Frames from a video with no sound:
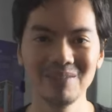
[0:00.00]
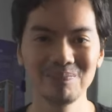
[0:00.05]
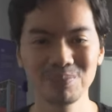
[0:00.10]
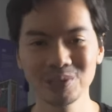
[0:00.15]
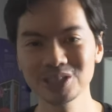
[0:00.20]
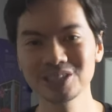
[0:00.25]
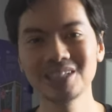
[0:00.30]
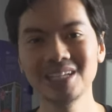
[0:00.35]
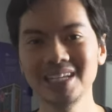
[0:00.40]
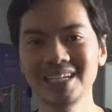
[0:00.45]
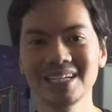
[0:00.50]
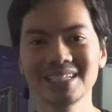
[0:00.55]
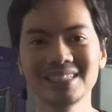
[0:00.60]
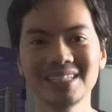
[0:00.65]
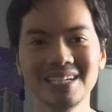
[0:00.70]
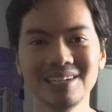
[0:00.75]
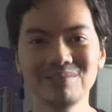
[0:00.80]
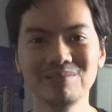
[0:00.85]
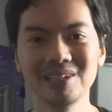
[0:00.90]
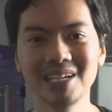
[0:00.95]
Personally
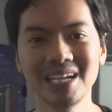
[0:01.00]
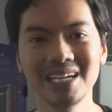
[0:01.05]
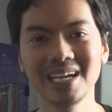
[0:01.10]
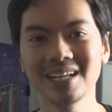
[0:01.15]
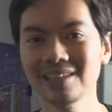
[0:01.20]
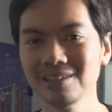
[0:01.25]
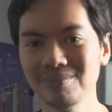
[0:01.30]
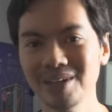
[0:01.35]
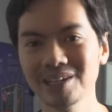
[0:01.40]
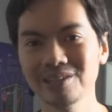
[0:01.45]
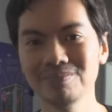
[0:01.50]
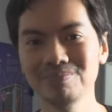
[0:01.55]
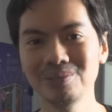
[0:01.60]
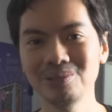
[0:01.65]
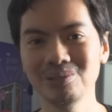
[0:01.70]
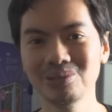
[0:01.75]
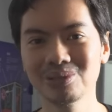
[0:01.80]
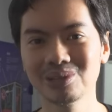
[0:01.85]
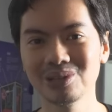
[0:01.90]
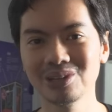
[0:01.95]
kasi, when I get to my
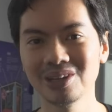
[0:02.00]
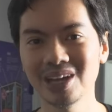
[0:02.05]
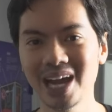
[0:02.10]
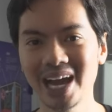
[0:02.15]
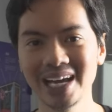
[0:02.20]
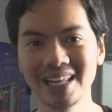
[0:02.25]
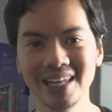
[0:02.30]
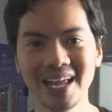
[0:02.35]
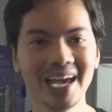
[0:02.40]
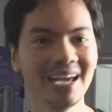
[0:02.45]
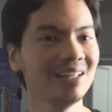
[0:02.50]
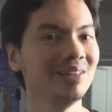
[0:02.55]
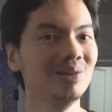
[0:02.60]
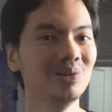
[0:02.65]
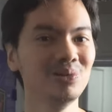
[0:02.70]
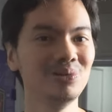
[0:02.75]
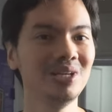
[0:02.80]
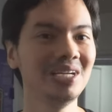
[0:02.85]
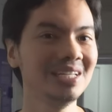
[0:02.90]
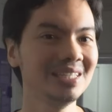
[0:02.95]
computer, I like
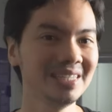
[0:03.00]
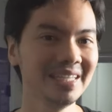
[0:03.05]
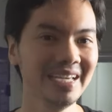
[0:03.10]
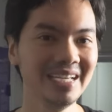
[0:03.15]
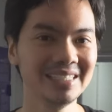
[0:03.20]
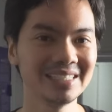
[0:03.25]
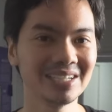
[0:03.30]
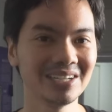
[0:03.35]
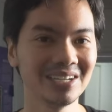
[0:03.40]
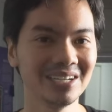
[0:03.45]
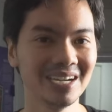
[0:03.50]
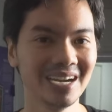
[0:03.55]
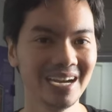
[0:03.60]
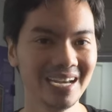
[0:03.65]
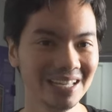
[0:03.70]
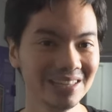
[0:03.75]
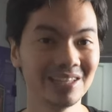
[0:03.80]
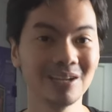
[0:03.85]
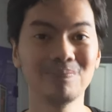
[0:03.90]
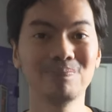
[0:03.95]
knowing things are
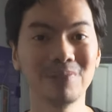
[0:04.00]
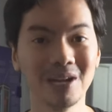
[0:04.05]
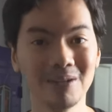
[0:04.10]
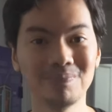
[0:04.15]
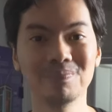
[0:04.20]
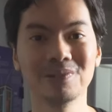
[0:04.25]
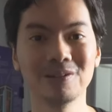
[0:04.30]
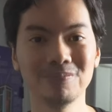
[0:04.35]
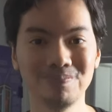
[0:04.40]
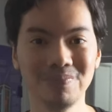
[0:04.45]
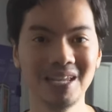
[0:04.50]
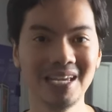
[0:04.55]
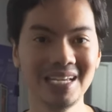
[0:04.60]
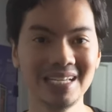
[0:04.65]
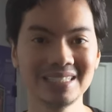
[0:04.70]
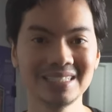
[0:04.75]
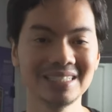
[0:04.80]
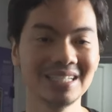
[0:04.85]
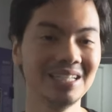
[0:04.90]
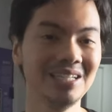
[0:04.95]
in the proper
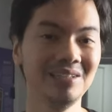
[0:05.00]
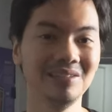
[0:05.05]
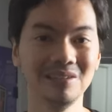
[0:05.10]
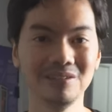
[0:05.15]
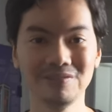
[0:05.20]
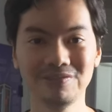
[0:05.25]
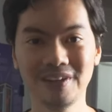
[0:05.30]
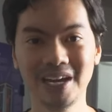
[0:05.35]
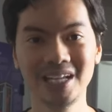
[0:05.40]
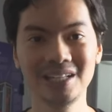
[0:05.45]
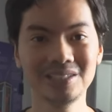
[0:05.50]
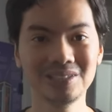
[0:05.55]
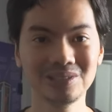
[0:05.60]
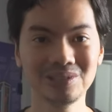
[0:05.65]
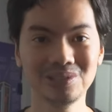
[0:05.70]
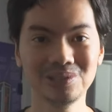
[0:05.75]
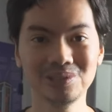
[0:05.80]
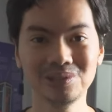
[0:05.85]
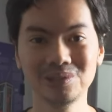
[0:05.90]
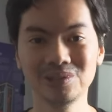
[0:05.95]
place. Nandito yung files
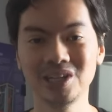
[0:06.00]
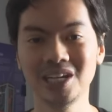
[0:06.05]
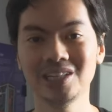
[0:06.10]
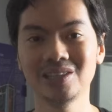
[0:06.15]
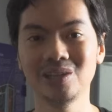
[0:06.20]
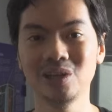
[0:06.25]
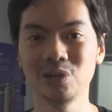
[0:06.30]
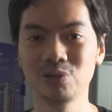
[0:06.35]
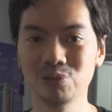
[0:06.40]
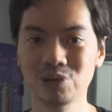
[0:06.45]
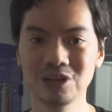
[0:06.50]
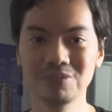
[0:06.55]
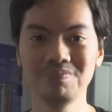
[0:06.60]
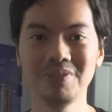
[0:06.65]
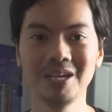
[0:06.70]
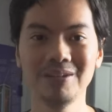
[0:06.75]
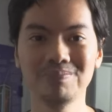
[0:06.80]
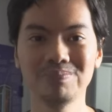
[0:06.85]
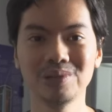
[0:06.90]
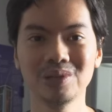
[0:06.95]
ko, ito yung
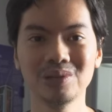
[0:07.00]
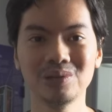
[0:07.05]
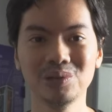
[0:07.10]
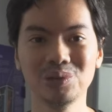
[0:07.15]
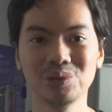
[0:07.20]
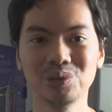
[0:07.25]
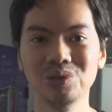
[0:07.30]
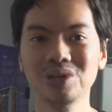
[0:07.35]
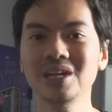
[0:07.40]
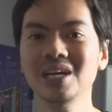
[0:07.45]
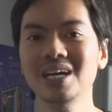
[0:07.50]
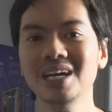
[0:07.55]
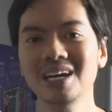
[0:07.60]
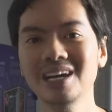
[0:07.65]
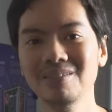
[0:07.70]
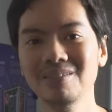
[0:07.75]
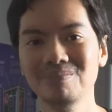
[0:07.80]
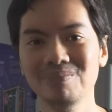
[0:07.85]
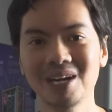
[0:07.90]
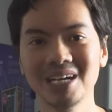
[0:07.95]
wallpaper ko.
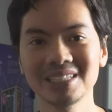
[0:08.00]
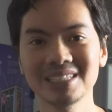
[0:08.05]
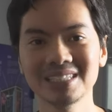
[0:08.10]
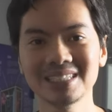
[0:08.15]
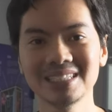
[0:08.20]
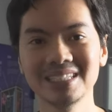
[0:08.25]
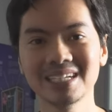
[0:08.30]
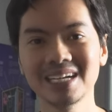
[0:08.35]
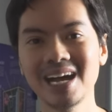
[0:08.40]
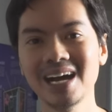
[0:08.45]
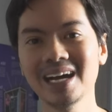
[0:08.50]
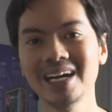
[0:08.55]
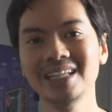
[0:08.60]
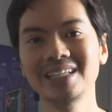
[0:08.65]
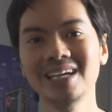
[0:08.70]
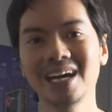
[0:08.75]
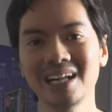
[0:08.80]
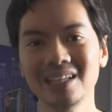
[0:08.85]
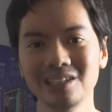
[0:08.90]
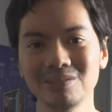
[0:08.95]
Mas
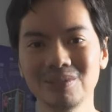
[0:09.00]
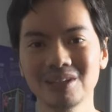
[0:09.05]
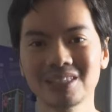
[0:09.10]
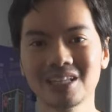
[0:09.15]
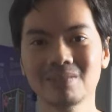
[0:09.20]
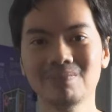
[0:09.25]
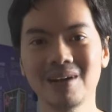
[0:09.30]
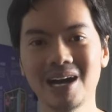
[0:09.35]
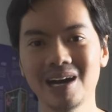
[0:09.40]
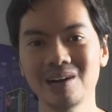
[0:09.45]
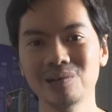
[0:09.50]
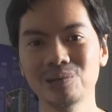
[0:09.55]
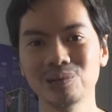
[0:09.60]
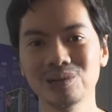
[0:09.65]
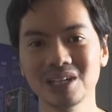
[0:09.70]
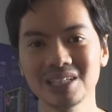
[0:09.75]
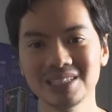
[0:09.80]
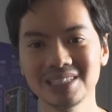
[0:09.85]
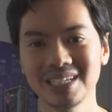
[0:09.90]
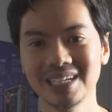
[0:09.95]
nakaka-inganyo
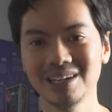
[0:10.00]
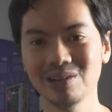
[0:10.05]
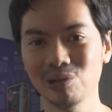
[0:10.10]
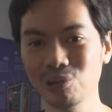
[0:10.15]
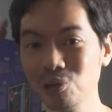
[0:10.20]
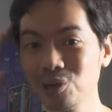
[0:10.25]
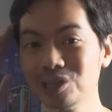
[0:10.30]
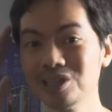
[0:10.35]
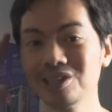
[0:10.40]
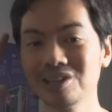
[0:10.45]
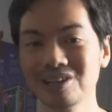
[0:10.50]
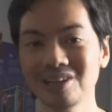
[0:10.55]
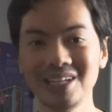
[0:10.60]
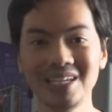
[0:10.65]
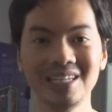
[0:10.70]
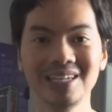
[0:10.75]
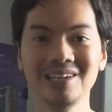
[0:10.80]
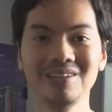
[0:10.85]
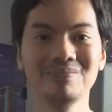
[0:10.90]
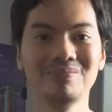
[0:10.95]
magtrabaho kasi
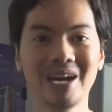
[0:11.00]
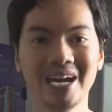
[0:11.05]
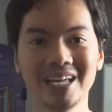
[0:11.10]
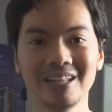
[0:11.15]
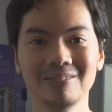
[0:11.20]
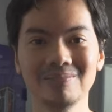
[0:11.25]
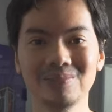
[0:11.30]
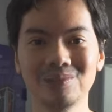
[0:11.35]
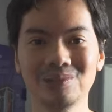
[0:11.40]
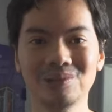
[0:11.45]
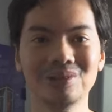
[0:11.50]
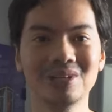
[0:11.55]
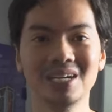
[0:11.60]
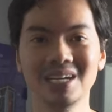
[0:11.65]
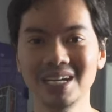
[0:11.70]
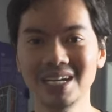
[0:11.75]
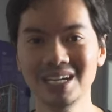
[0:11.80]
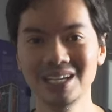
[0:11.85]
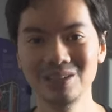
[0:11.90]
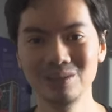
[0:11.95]
orderly na yung mind mo.
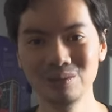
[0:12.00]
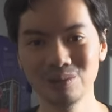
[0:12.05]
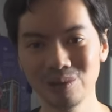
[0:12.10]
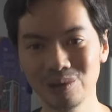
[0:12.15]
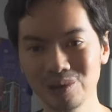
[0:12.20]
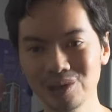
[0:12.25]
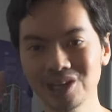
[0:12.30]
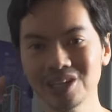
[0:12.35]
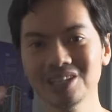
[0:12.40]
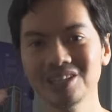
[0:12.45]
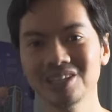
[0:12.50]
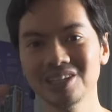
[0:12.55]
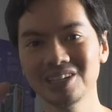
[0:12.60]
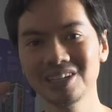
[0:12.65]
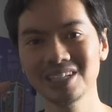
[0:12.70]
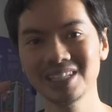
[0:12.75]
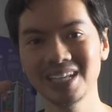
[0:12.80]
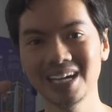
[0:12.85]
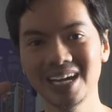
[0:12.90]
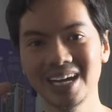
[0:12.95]
Yung
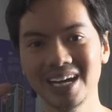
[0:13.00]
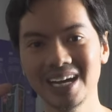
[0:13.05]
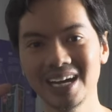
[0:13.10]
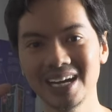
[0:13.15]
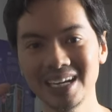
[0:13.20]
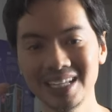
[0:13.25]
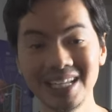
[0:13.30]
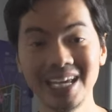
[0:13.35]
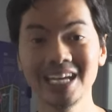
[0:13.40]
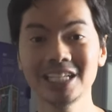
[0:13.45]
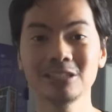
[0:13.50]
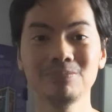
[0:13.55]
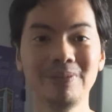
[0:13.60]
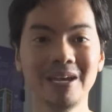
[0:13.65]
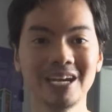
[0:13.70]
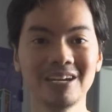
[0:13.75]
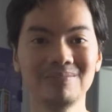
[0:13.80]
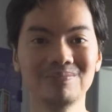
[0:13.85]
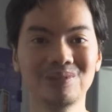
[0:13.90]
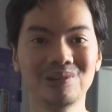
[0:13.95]
order na
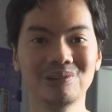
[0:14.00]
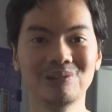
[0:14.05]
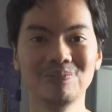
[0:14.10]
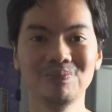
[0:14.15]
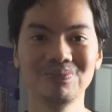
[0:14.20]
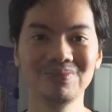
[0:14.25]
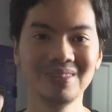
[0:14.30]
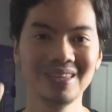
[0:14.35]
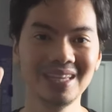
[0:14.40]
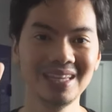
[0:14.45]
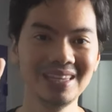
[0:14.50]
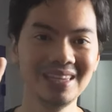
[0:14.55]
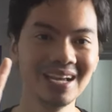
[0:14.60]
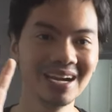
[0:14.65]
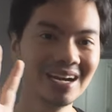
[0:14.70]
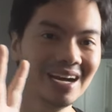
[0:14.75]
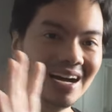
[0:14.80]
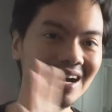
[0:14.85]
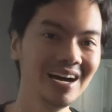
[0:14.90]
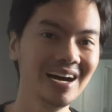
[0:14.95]
ini-expect mo,
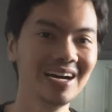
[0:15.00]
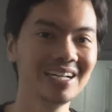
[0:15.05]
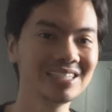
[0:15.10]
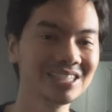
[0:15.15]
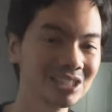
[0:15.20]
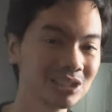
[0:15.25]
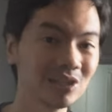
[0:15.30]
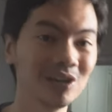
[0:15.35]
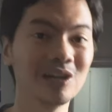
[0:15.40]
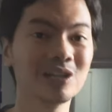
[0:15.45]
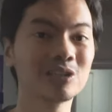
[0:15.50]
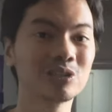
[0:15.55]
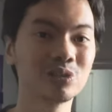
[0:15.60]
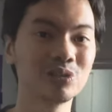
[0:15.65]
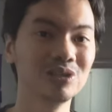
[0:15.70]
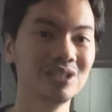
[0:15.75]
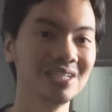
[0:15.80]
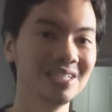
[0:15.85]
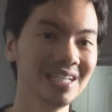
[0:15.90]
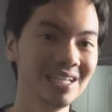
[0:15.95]

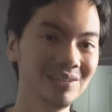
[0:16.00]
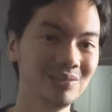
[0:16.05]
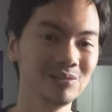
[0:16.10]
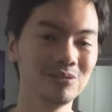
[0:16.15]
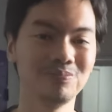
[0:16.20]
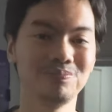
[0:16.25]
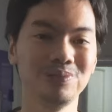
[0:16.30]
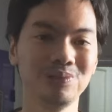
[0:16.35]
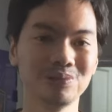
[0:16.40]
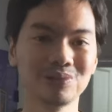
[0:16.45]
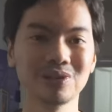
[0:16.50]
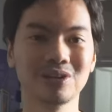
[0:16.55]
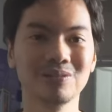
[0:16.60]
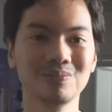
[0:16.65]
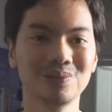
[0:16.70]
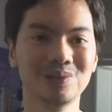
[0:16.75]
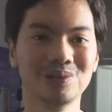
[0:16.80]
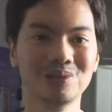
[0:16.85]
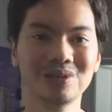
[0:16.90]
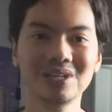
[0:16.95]
naka-structure na din yung computer
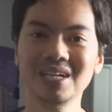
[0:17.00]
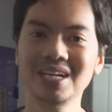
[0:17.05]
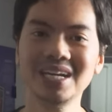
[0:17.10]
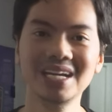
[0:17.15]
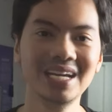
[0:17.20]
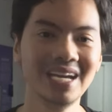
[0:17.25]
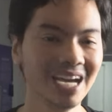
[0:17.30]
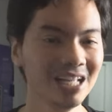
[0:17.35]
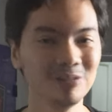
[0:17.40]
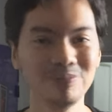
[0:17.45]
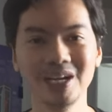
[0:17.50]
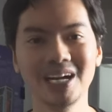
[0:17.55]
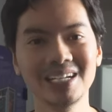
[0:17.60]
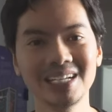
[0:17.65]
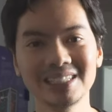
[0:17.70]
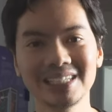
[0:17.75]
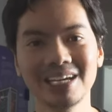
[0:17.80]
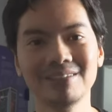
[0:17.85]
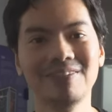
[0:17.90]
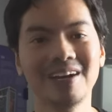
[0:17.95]
mo. And to be
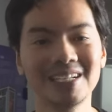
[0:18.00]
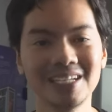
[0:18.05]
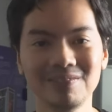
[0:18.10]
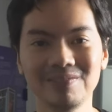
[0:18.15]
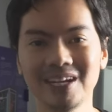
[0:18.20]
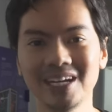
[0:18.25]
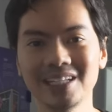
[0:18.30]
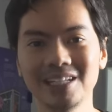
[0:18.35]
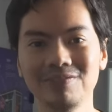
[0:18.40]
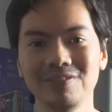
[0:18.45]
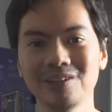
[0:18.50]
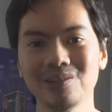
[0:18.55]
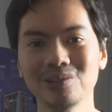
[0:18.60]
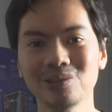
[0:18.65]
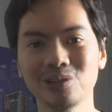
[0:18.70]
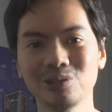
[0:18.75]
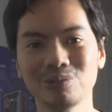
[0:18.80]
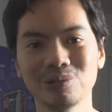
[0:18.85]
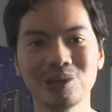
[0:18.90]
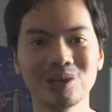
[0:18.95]
honest, I find it very
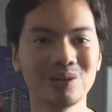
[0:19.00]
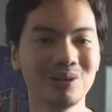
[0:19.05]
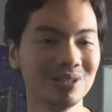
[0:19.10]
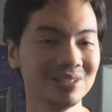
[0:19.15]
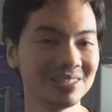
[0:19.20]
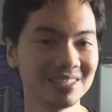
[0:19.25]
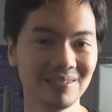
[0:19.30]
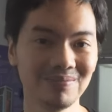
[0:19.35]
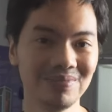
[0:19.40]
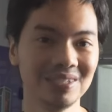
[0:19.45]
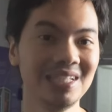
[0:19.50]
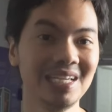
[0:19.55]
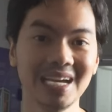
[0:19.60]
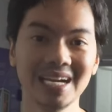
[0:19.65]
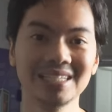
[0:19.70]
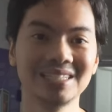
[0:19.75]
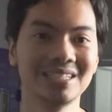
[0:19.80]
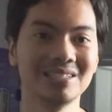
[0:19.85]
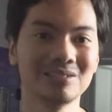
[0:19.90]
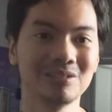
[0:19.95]
difficult to work on somebody
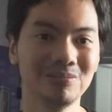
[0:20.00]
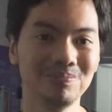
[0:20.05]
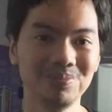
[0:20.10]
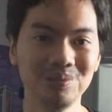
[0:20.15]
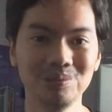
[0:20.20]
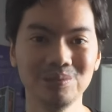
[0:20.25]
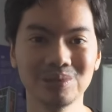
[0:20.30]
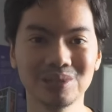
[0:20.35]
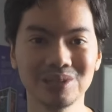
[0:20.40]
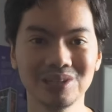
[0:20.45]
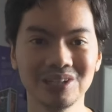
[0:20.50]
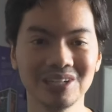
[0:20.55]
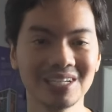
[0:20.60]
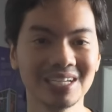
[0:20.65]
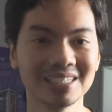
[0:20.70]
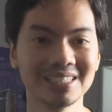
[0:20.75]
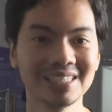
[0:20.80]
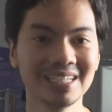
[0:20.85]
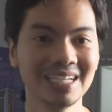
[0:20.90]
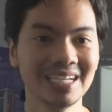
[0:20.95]
else's computer.
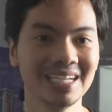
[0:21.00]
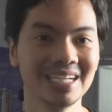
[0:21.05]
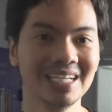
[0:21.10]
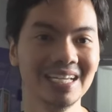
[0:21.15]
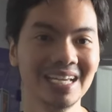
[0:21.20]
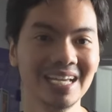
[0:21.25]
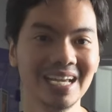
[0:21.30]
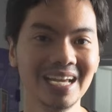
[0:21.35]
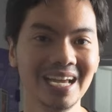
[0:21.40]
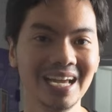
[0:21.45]
Kasi,